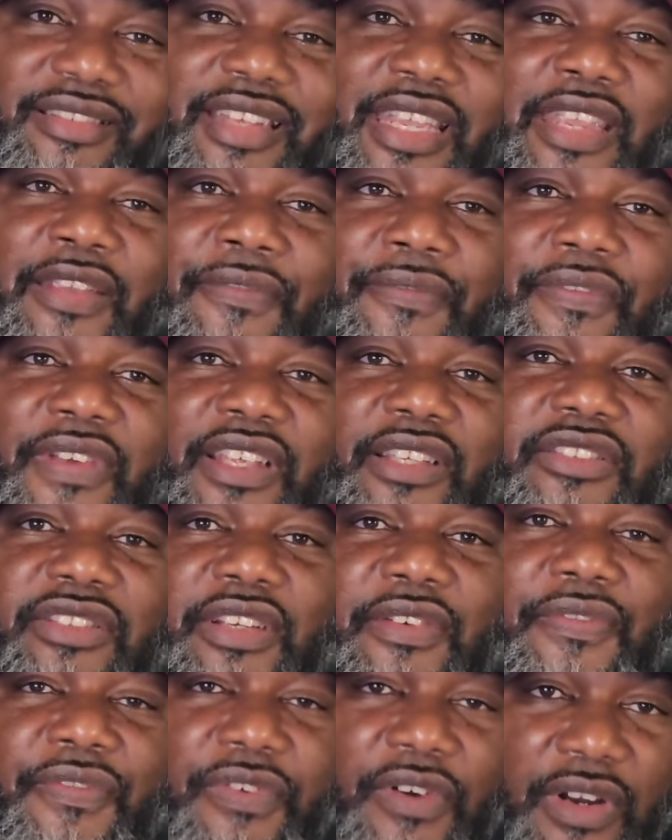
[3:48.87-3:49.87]

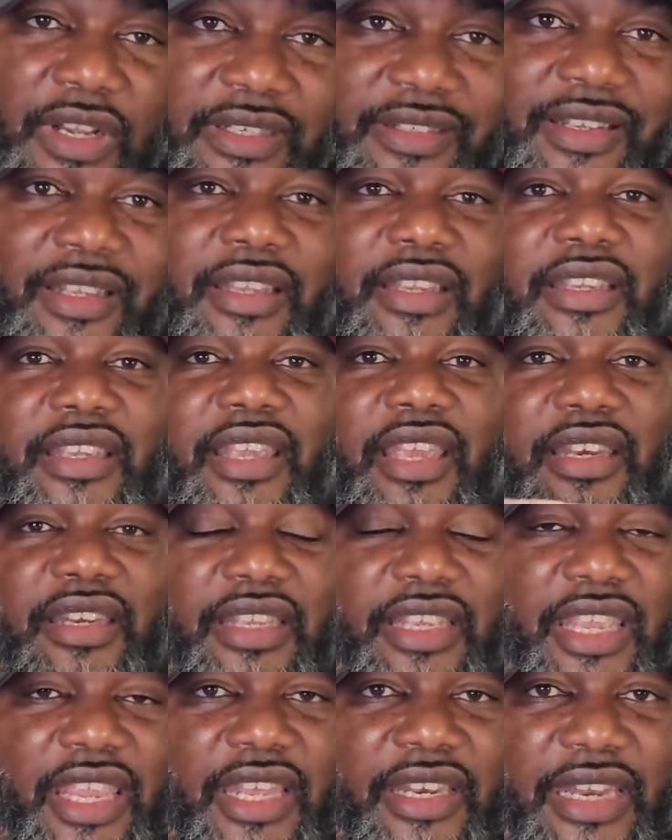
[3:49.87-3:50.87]
defensive front can
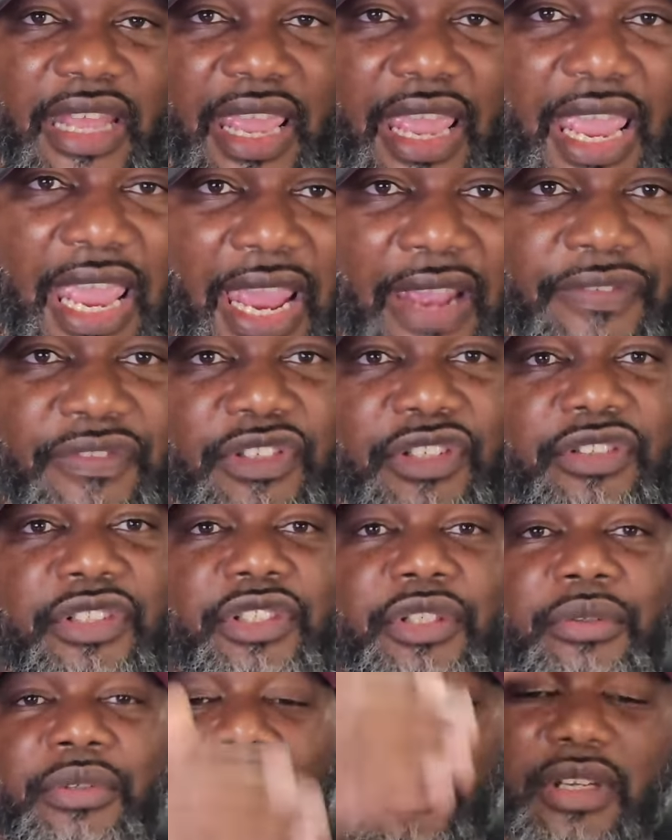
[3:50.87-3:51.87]
get after
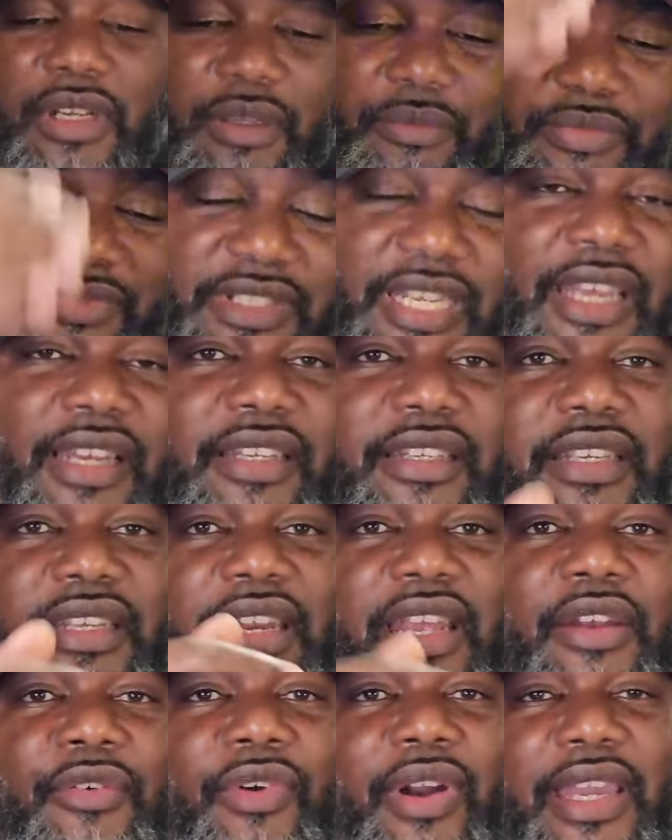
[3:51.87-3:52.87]
you. I'm telling you
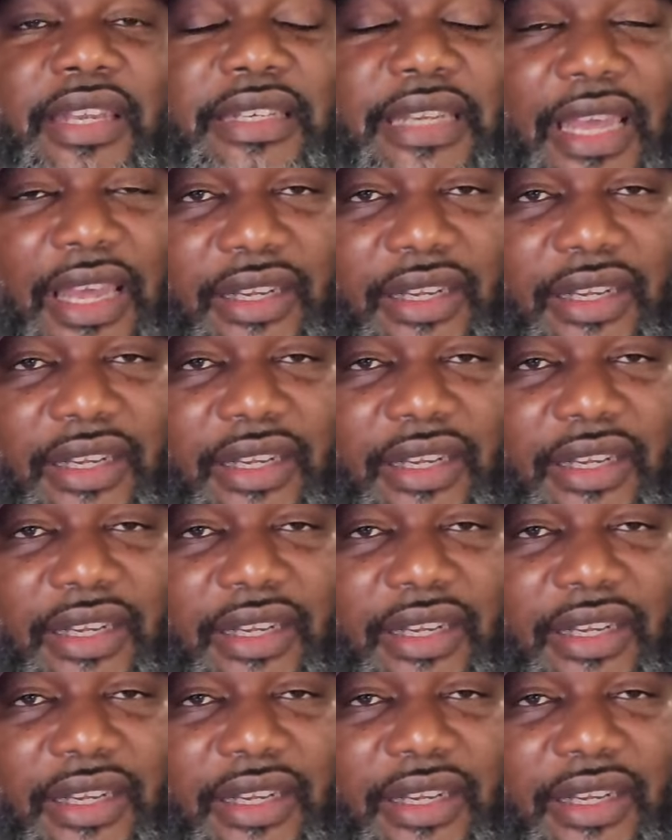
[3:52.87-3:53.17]
that right